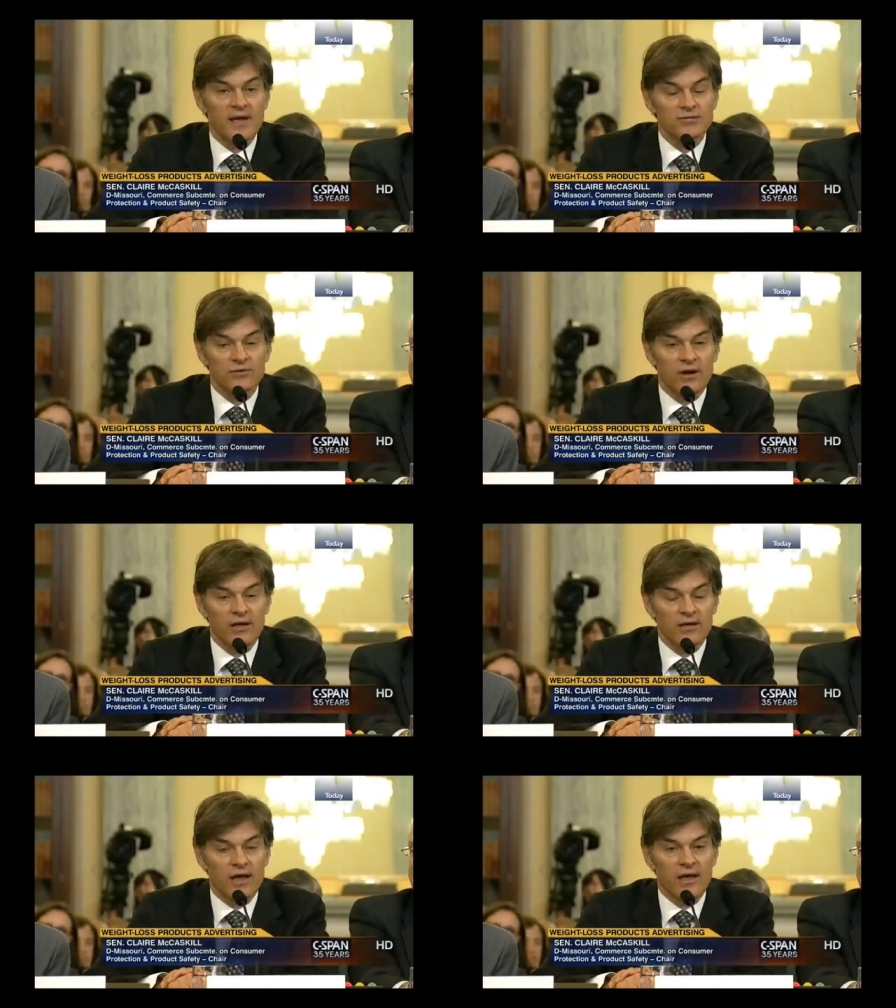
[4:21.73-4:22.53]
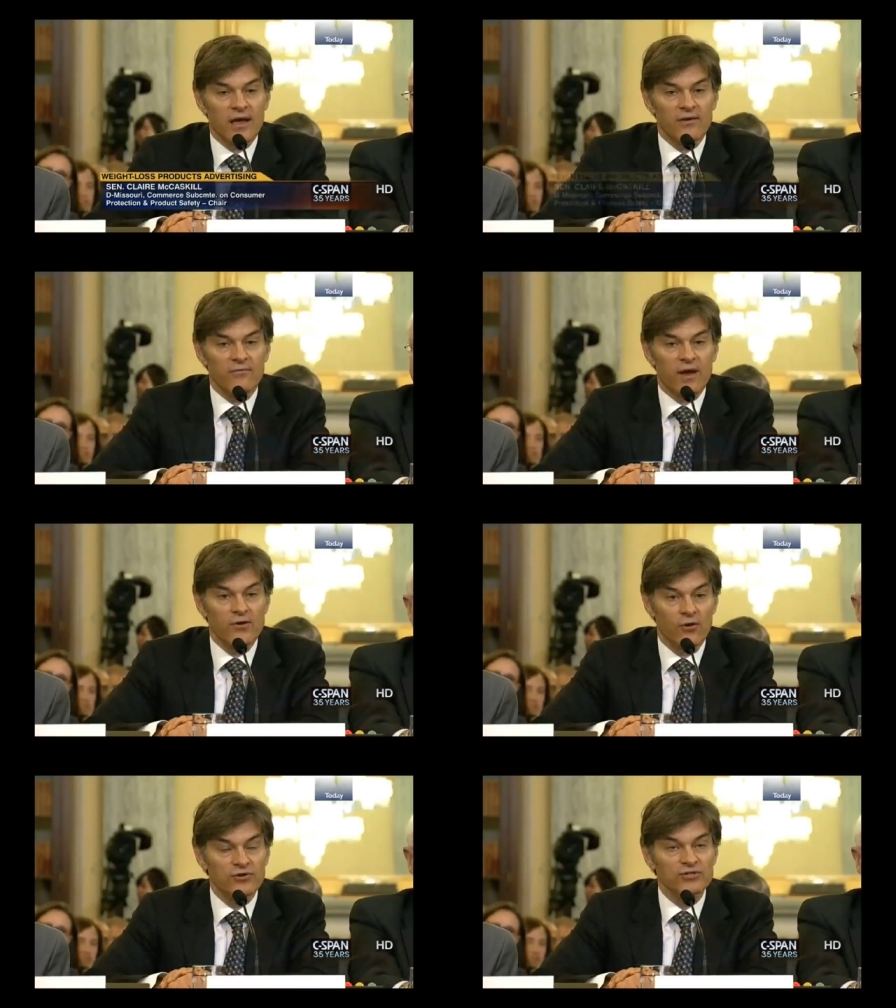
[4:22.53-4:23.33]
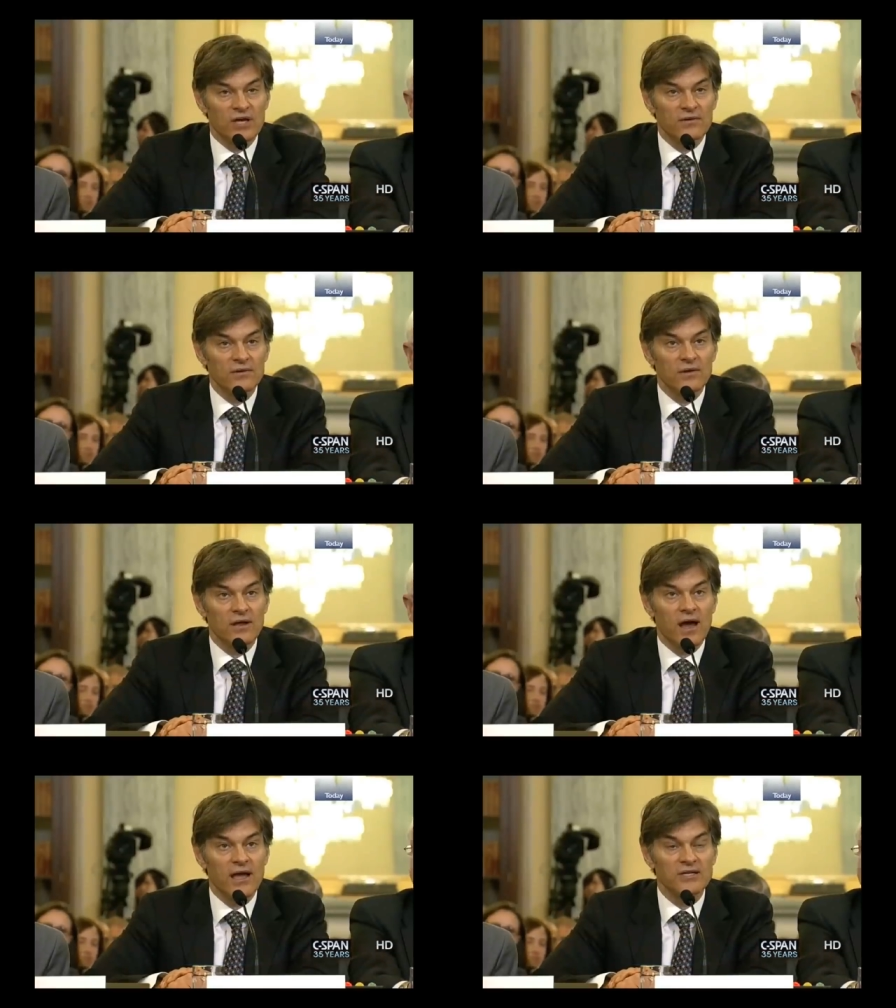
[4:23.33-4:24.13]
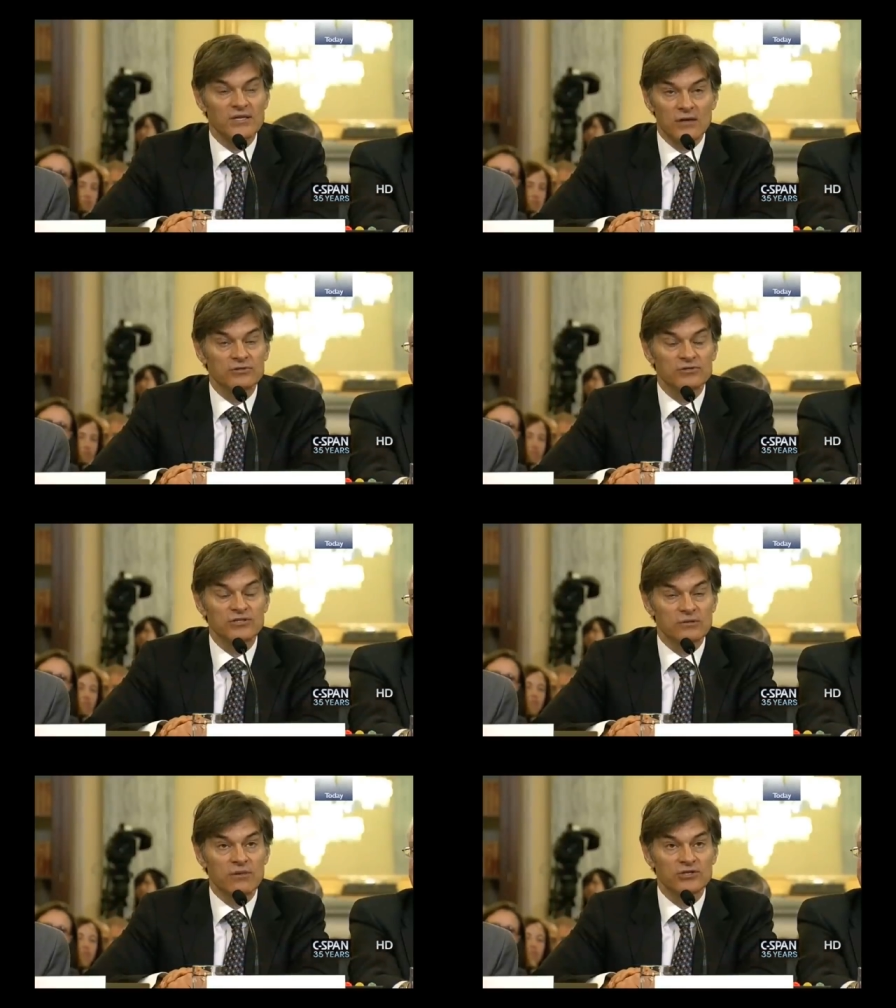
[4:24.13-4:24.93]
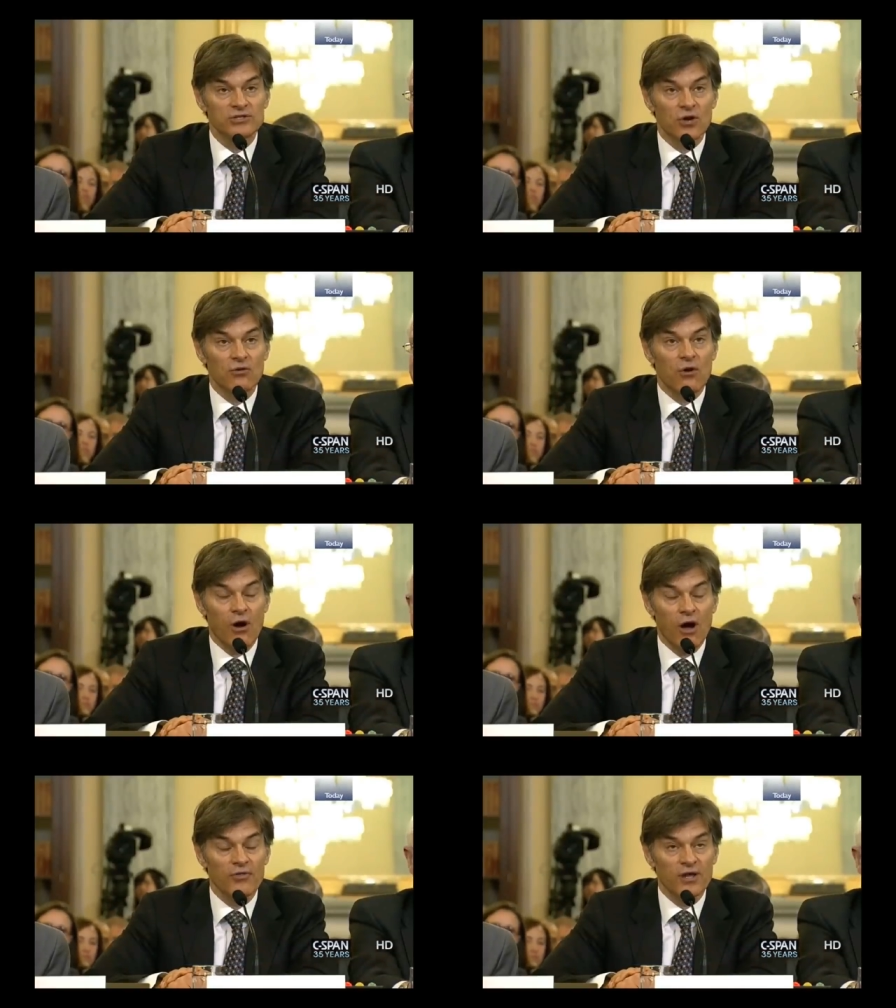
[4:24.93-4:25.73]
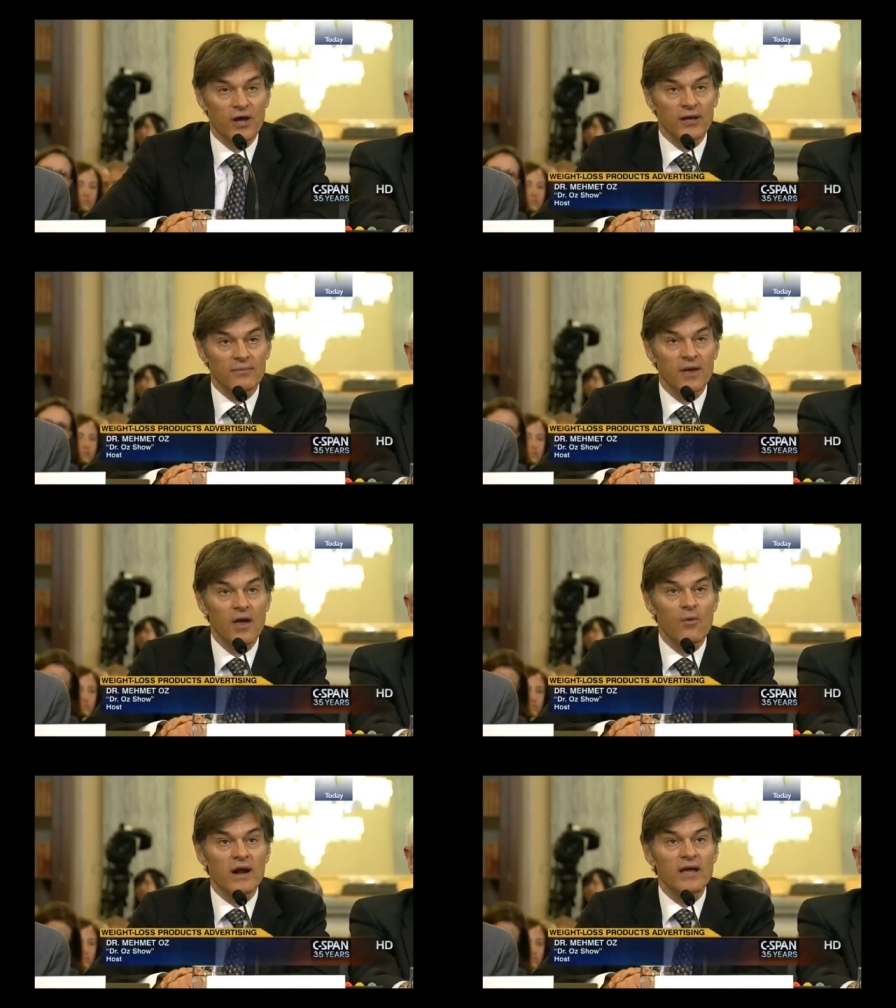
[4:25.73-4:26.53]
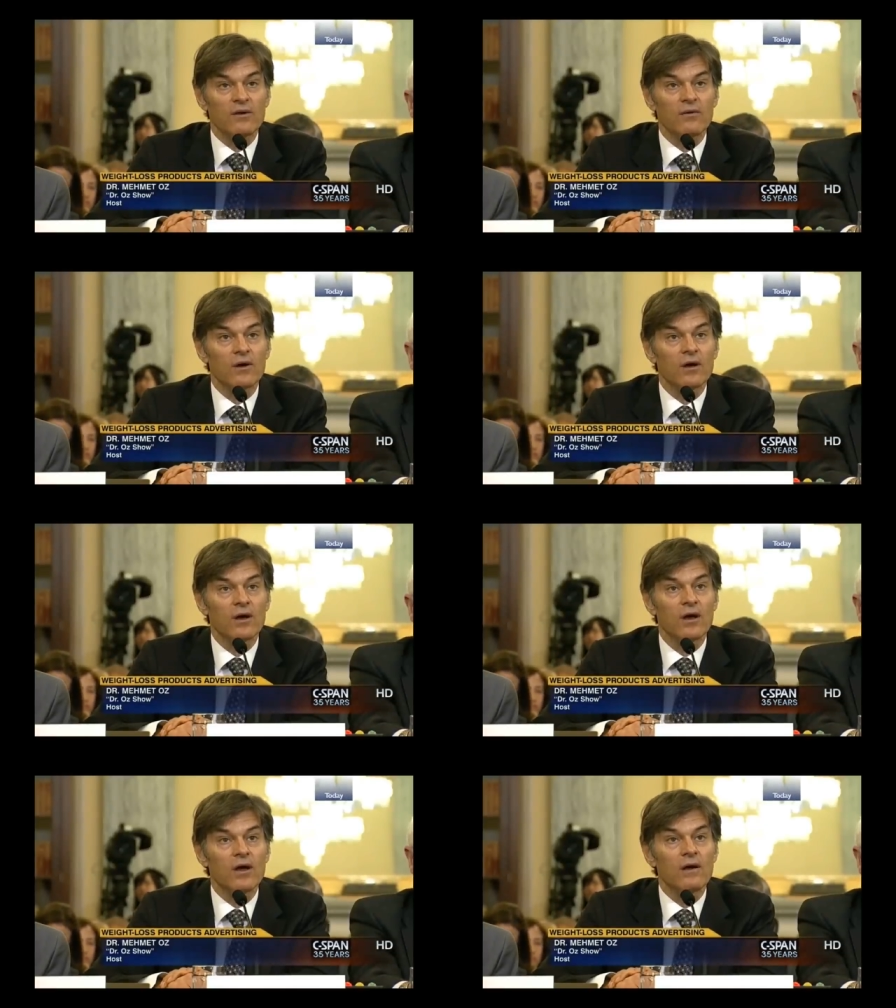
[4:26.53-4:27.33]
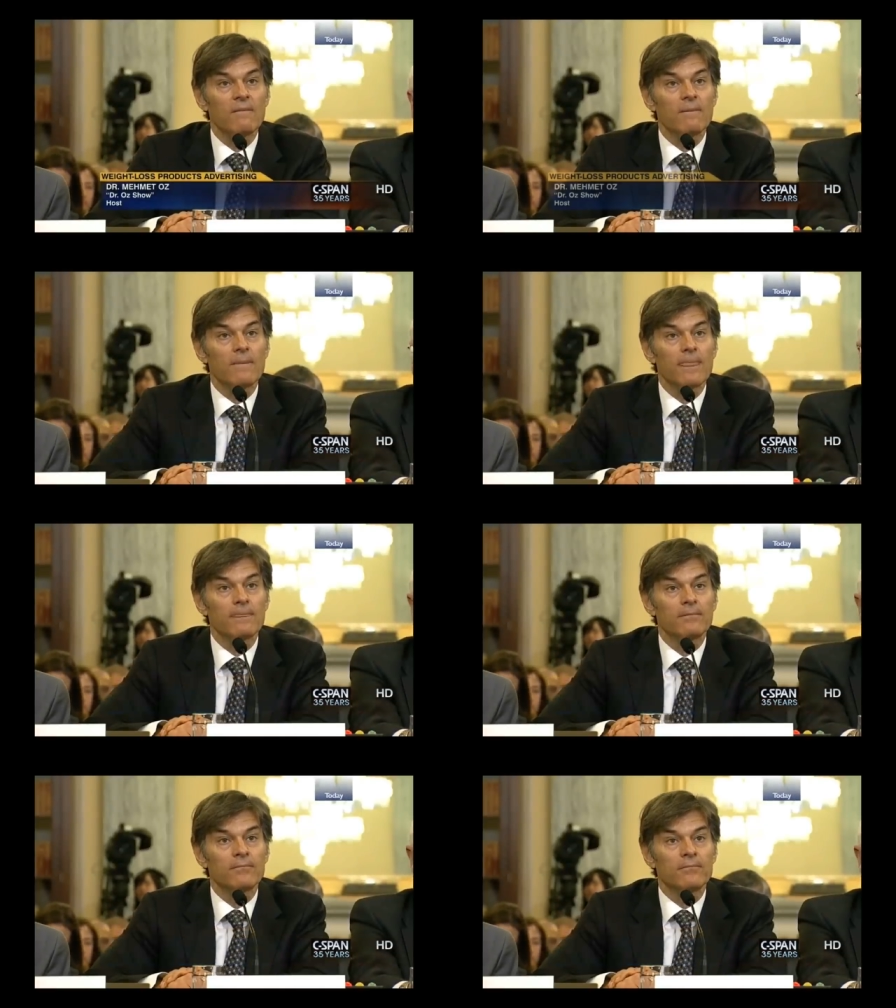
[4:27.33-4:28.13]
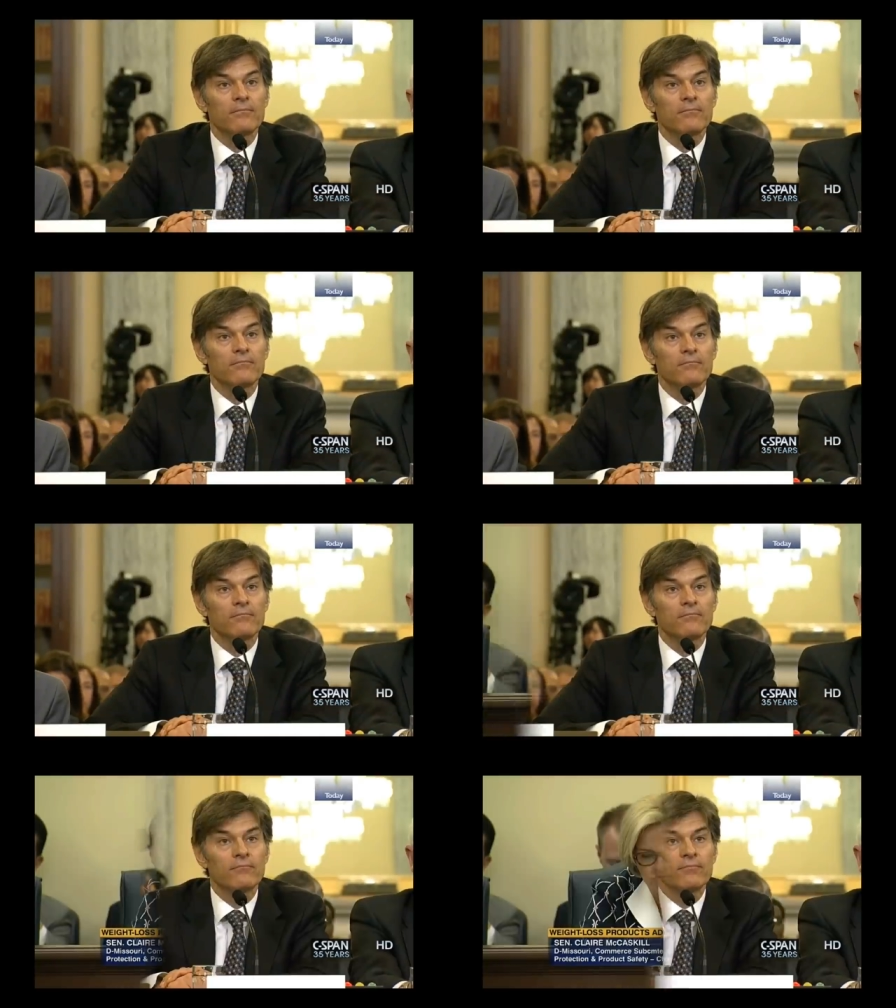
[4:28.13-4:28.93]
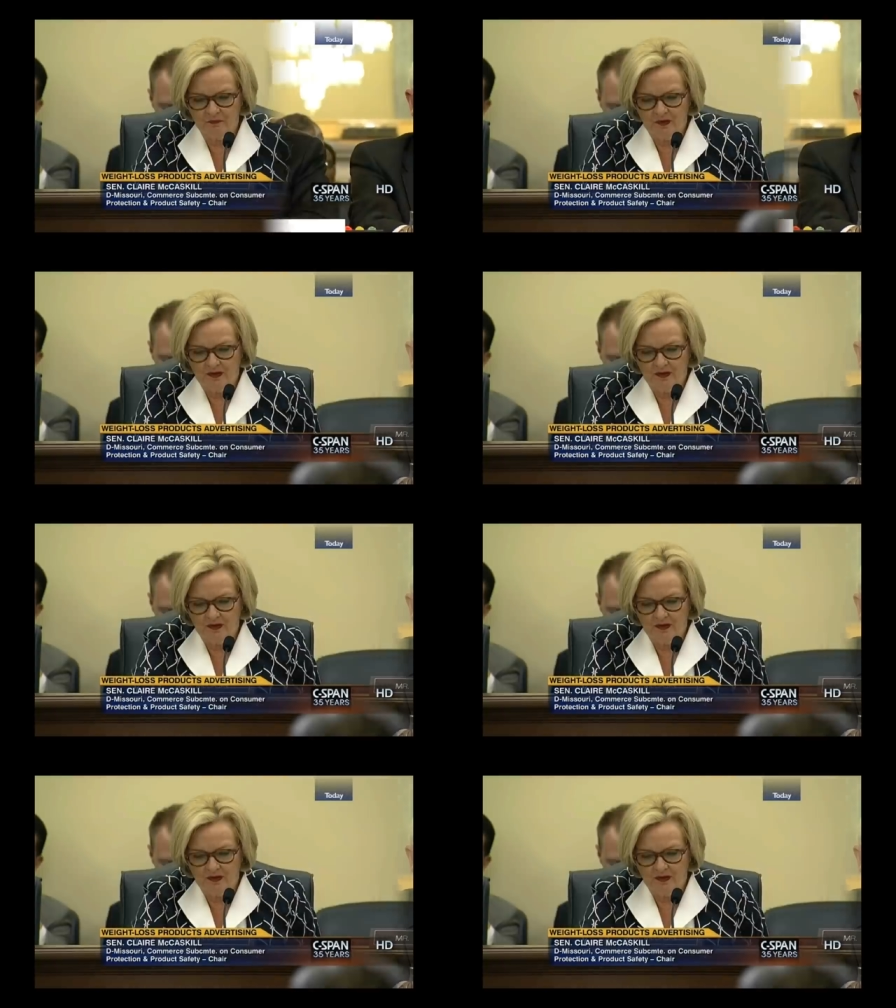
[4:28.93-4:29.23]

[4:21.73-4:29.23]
Casco, I, I, I know the seven. I say those things on my show all the time. Well, then when why I, would you say that something is a miracle in a bottle?